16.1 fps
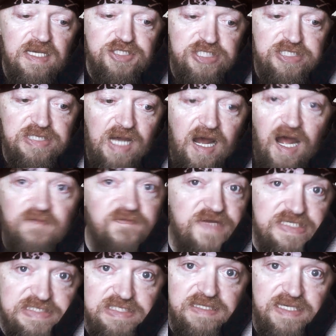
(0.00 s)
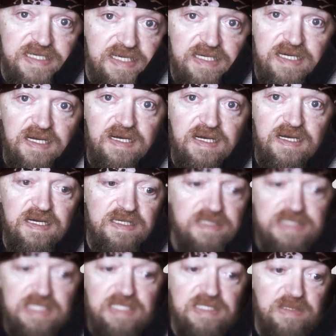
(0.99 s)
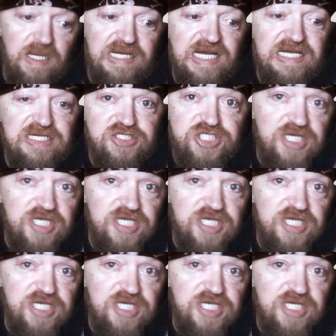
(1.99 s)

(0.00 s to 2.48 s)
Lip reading: She's obviously like a